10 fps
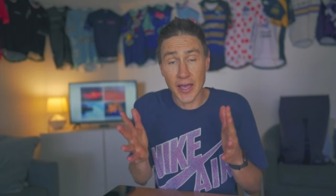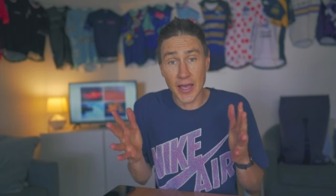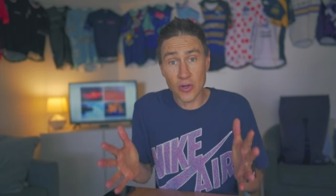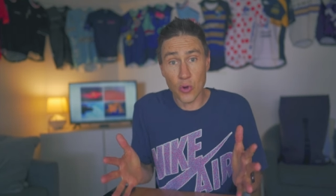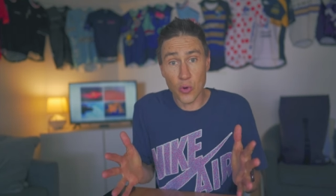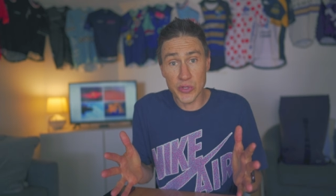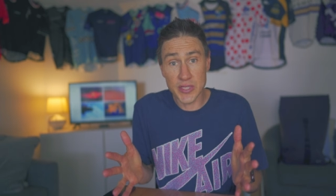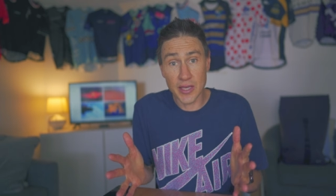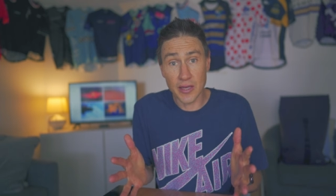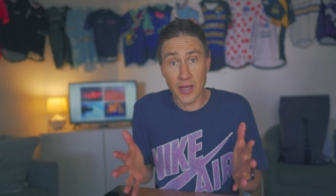and
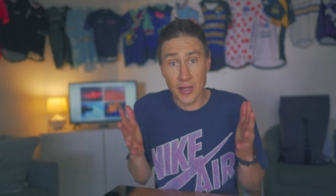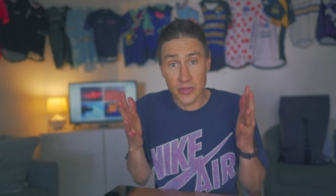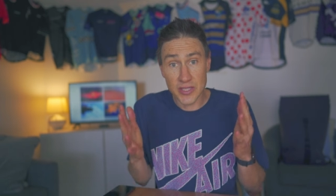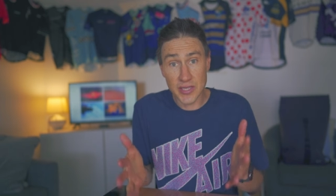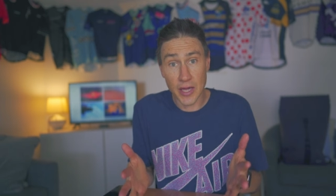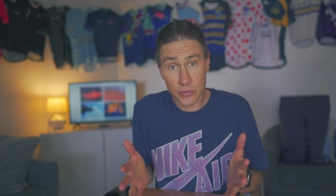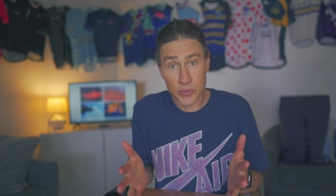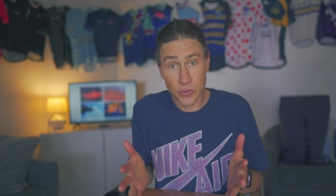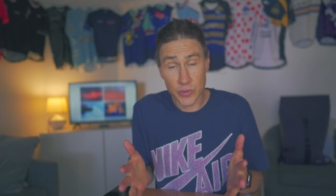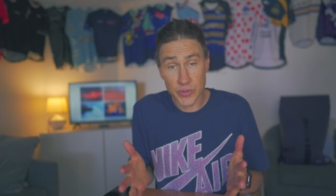causing the saddle
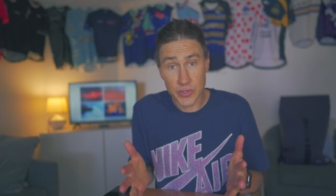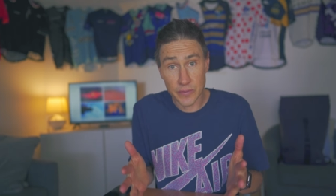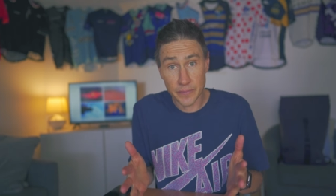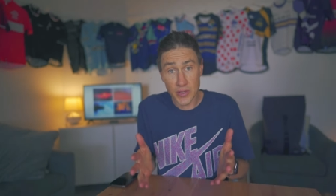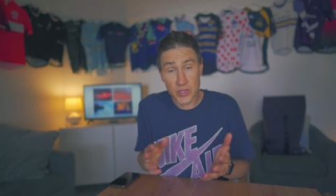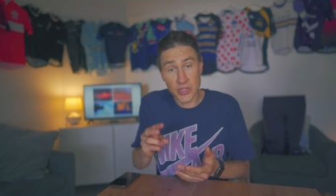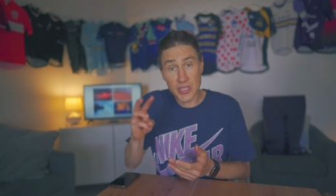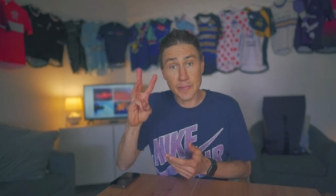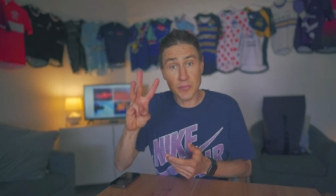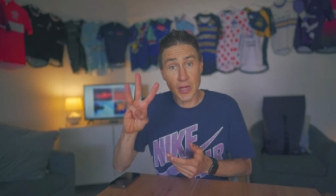sores. So
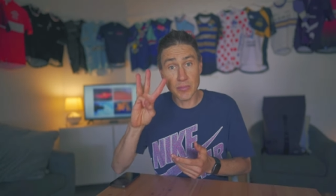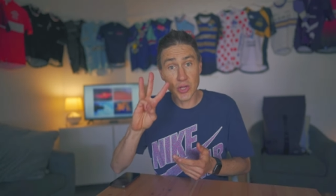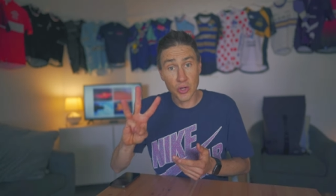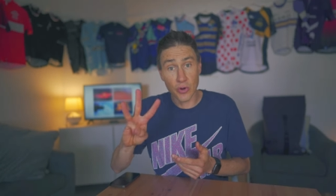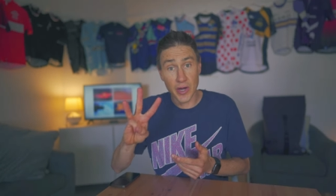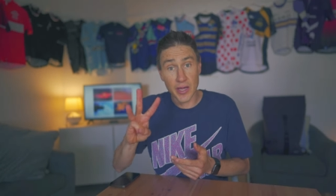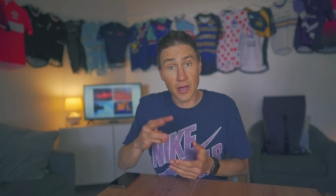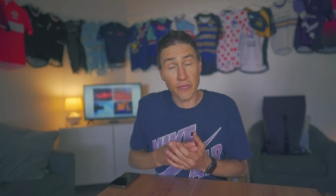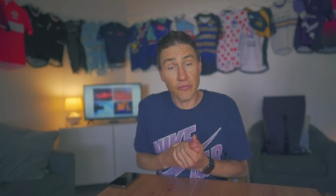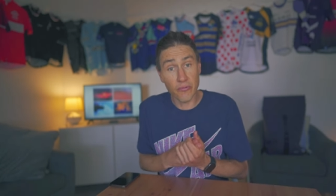tip number three,
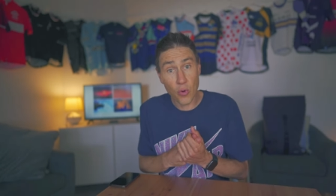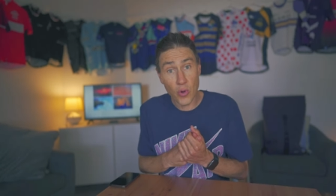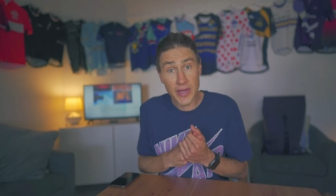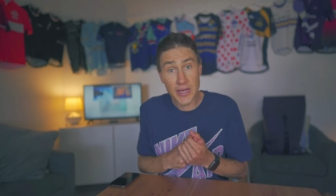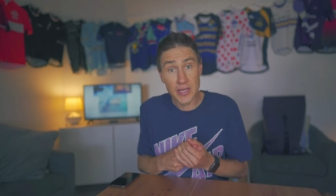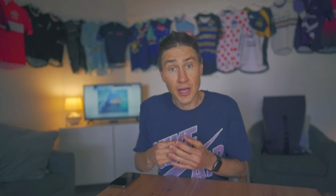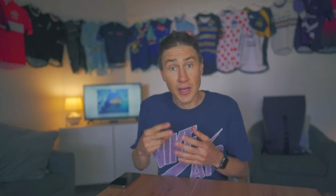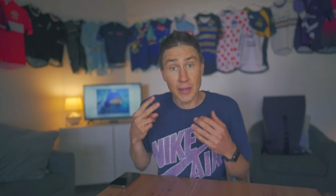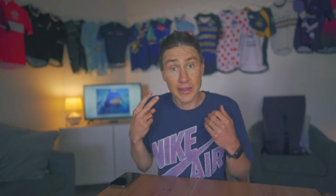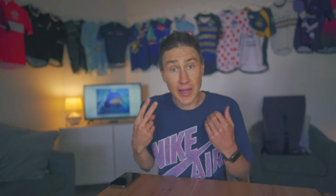avoid
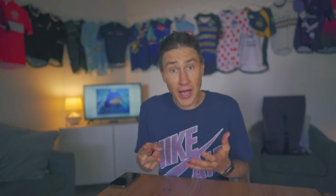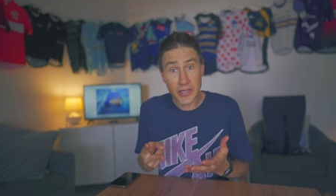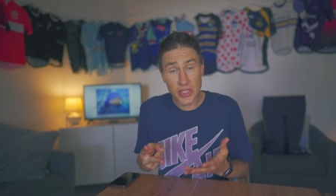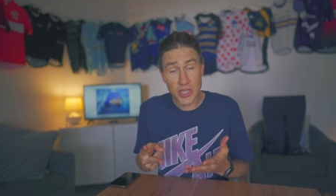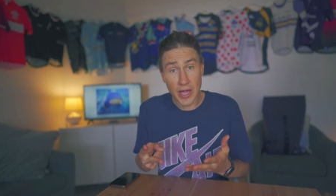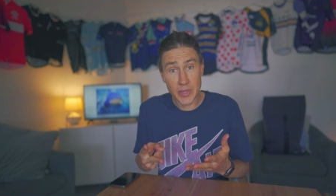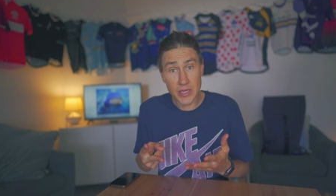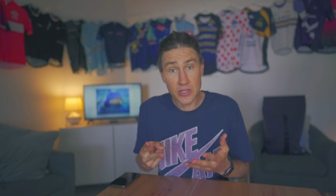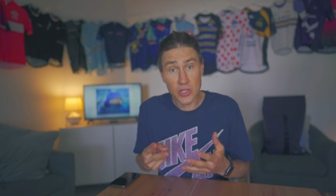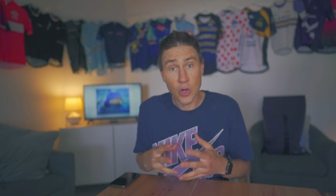large
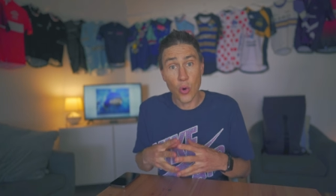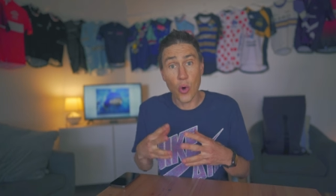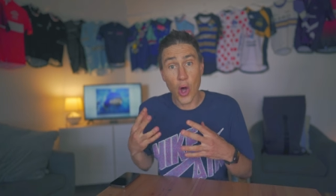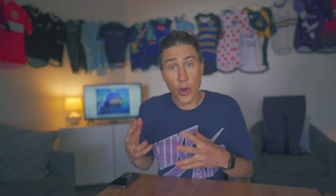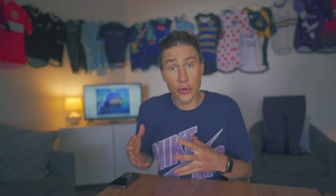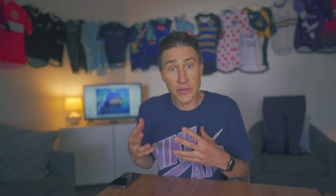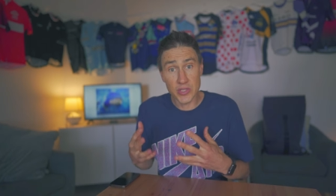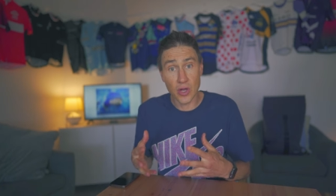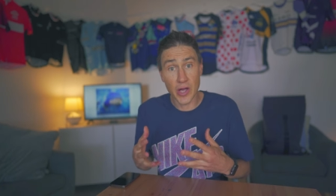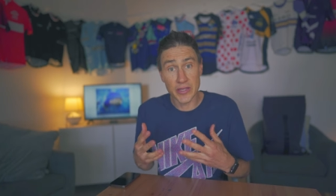chamois or
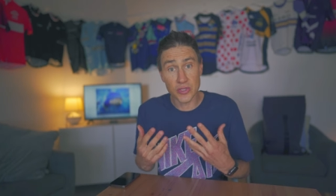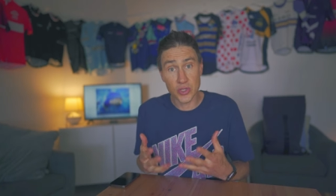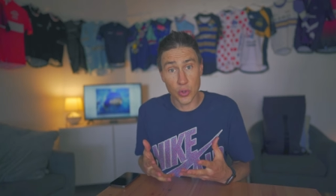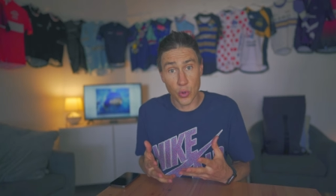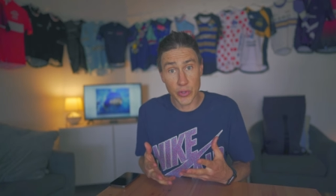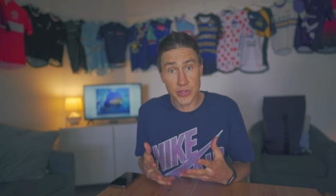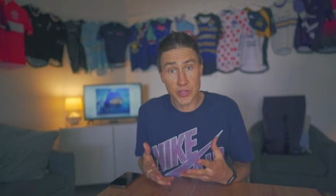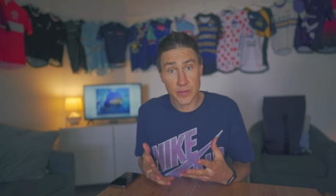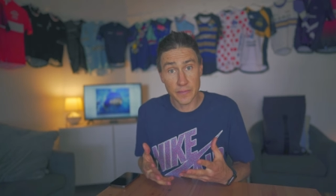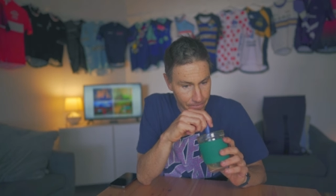oversized
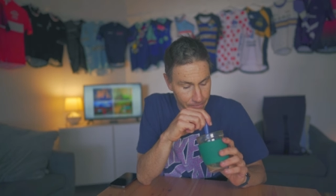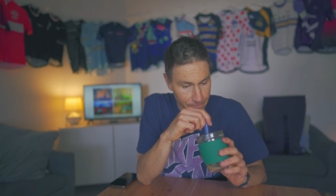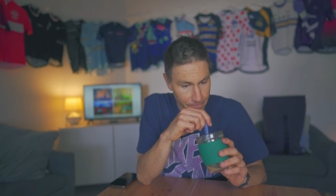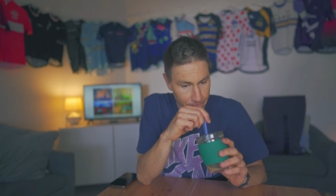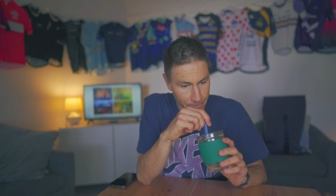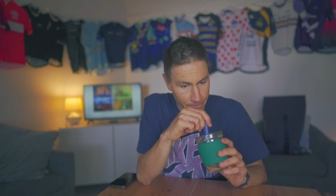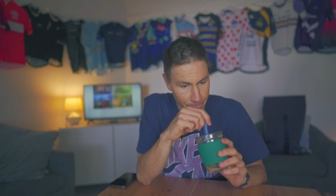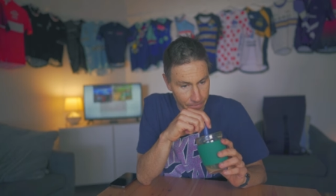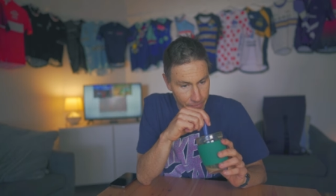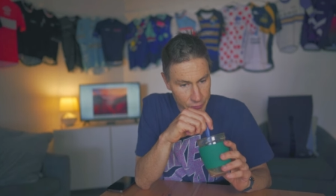shorts.
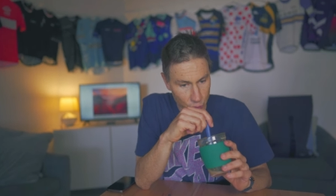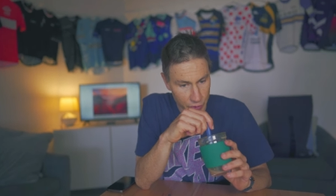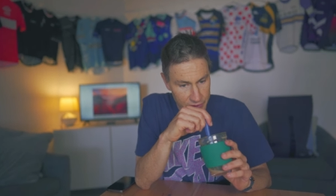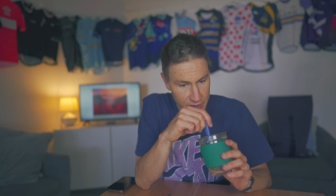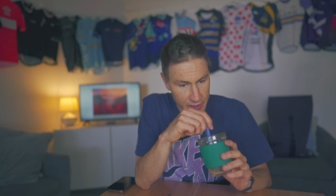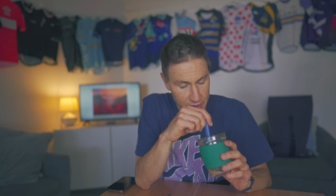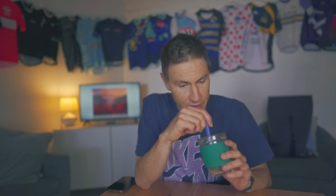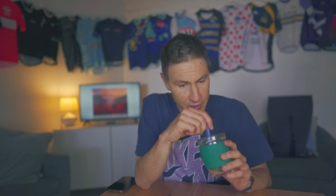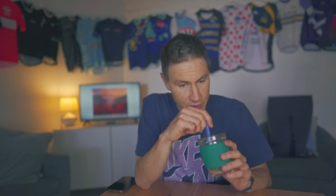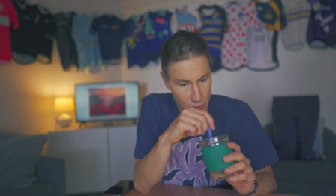What's
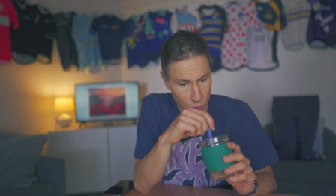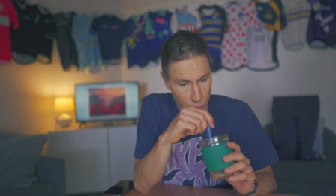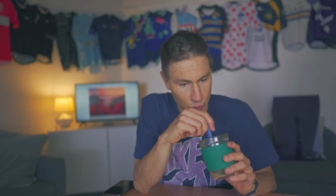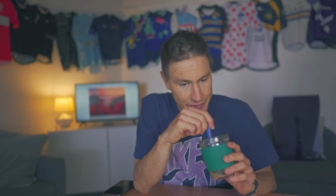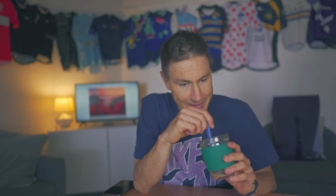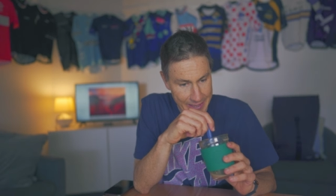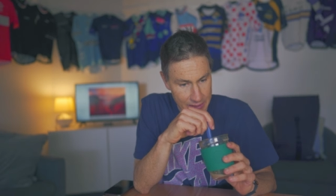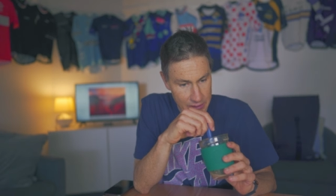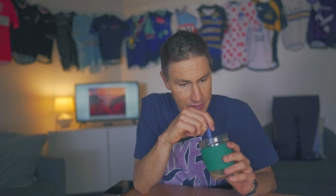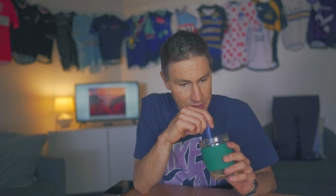next? What's
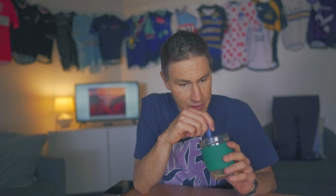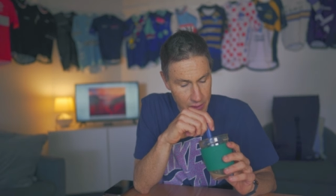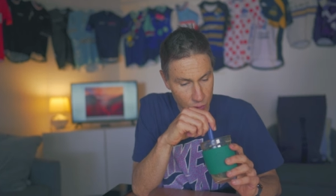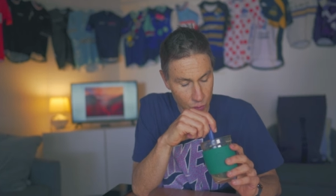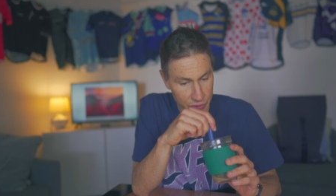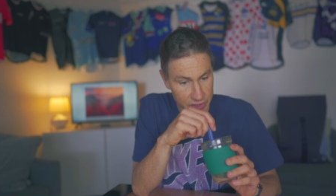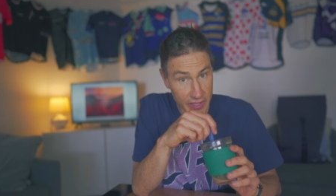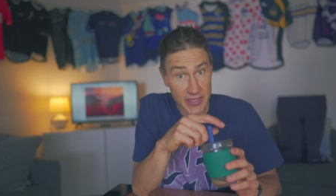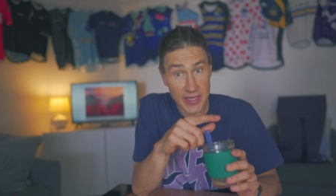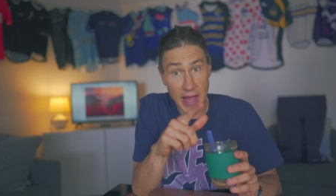next? What's next?